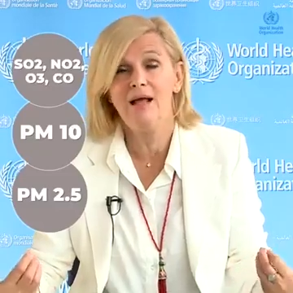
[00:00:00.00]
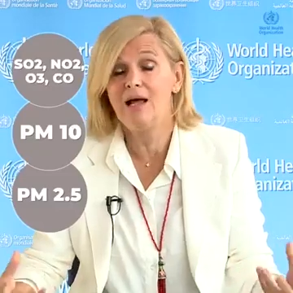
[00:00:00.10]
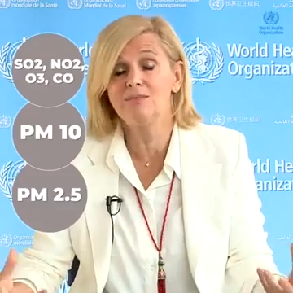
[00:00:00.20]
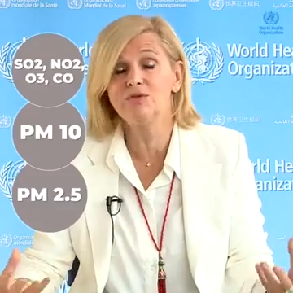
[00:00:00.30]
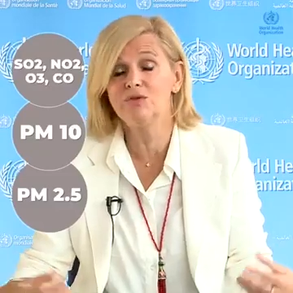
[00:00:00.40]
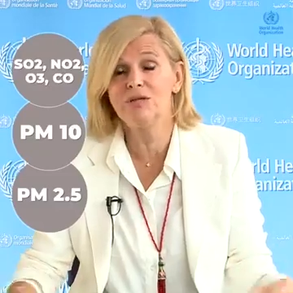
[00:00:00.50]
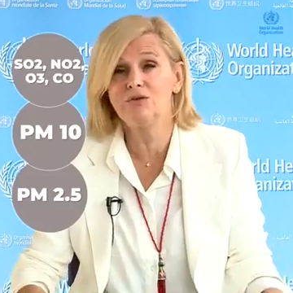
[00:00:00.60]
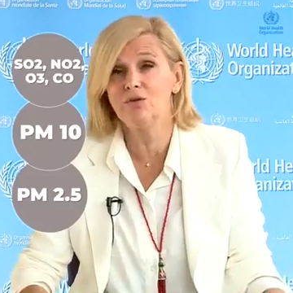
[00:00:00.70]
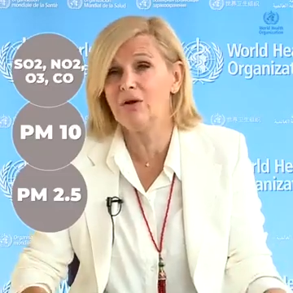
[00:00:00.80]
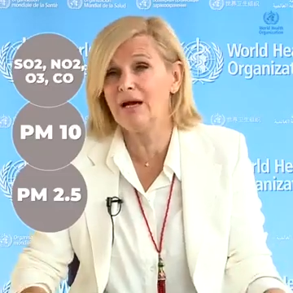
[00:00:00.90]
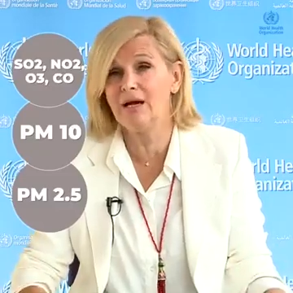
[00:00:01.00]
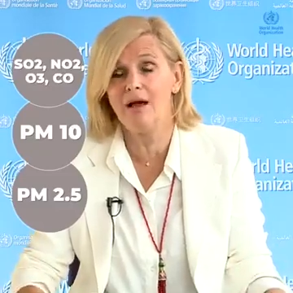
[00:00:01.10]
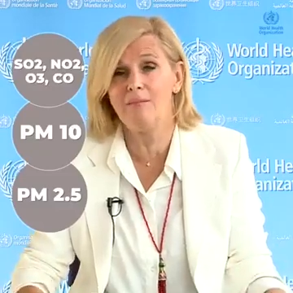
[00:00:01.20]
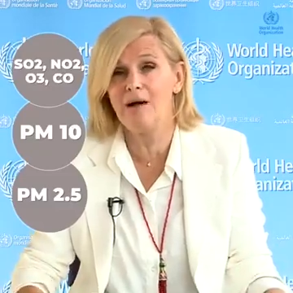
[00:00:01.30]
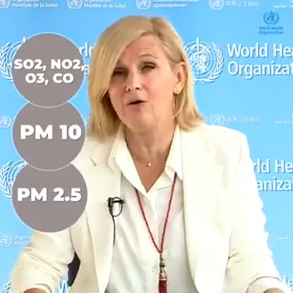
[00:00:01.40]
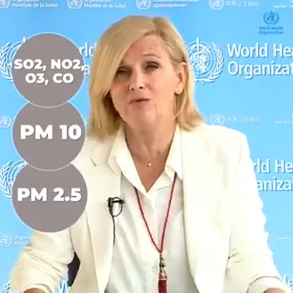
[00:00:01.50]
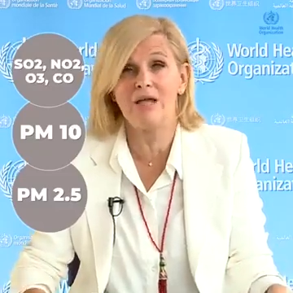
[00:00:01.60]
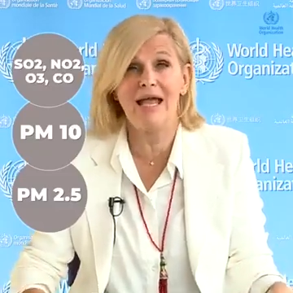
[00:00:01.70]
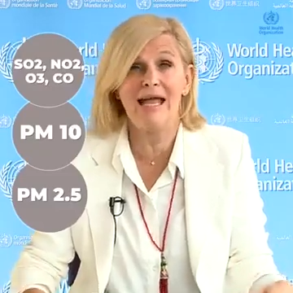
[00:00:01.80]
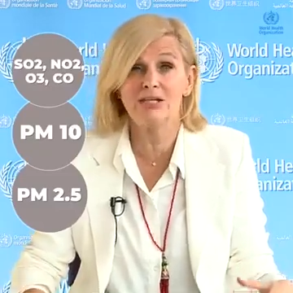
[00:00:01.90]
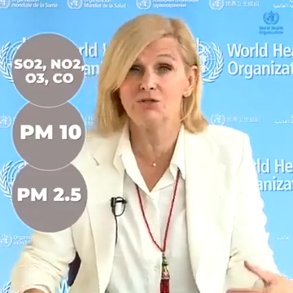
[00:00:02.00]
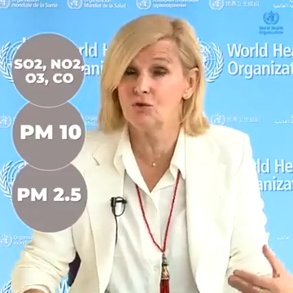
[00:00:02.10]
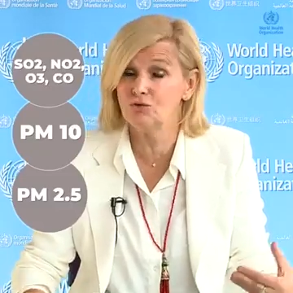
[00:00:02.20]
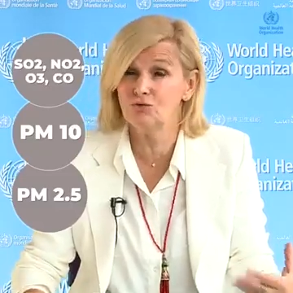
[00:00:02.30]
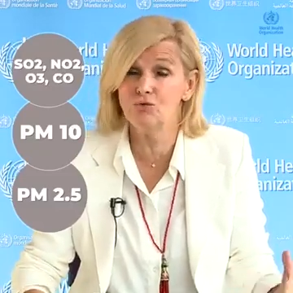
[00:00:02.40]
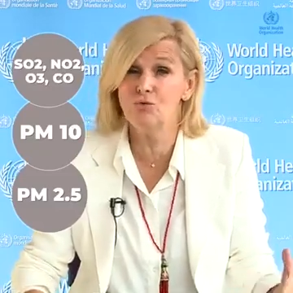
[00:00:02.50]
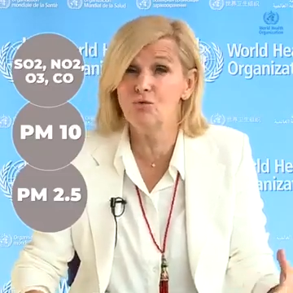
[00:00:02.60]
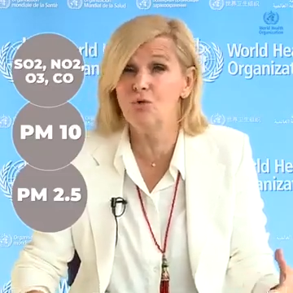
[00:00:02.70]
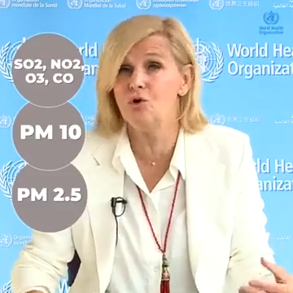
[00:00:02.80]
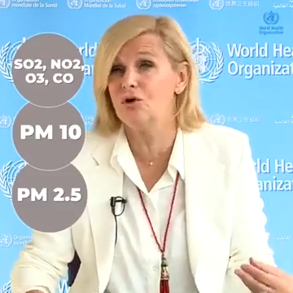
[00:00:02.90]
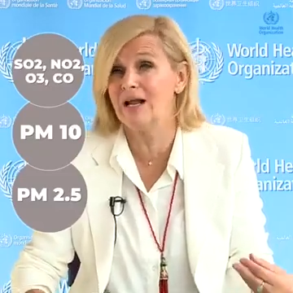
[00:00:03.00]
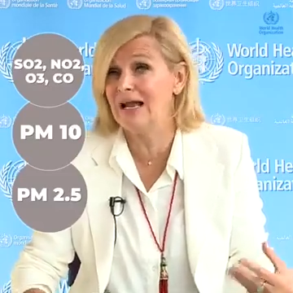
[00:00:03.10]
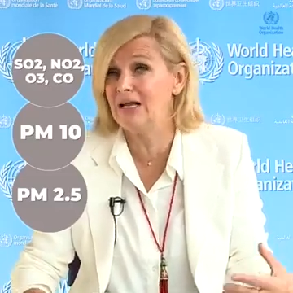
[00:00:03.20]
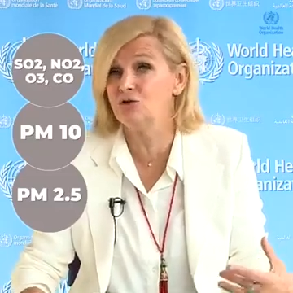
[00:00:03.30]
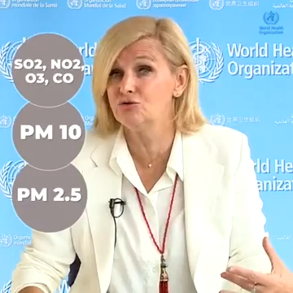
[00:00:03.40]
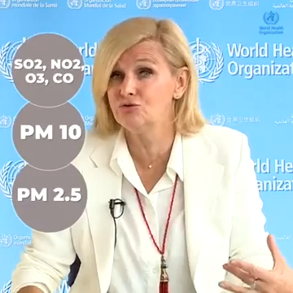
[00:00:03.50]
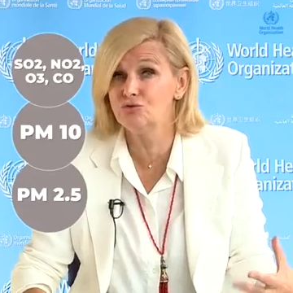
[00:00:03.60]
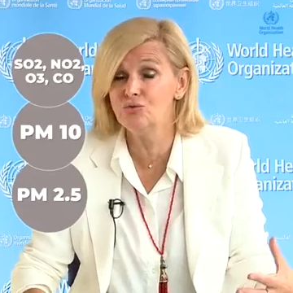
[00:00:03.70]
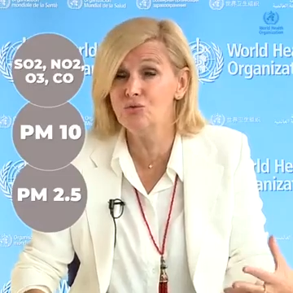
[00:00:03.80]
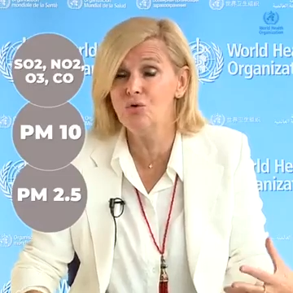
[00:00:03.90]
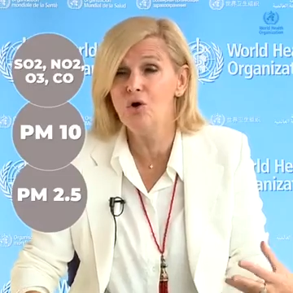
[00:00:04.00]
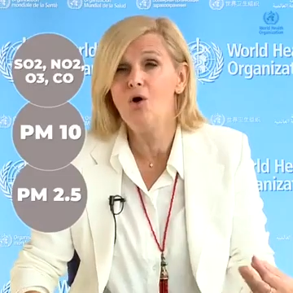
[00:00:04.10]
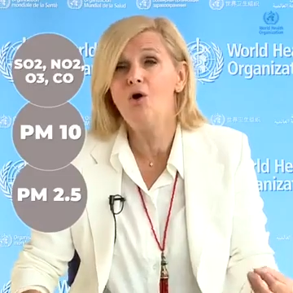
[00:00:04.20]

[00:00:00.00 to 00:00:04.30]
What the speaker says: I'm sure that you heard about SO2 or NO2